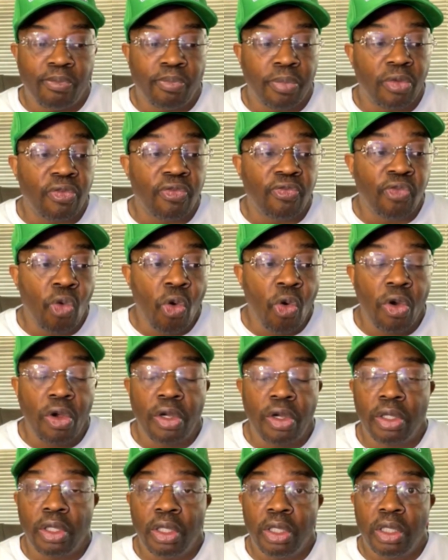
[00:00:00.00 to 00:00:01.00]

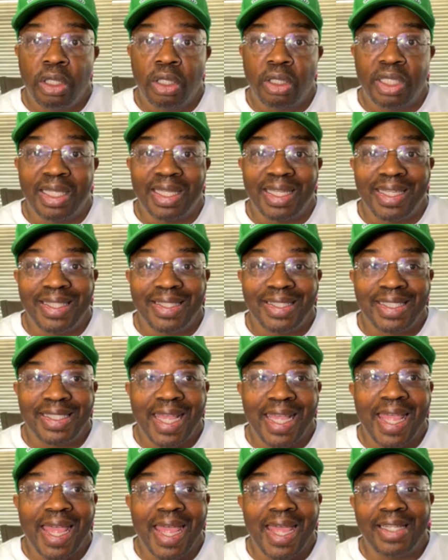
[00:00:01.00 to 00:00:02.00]
before the
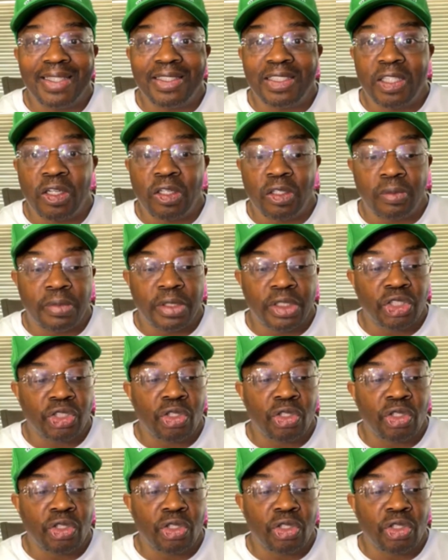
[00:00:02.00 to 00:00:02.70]
NCAA tournament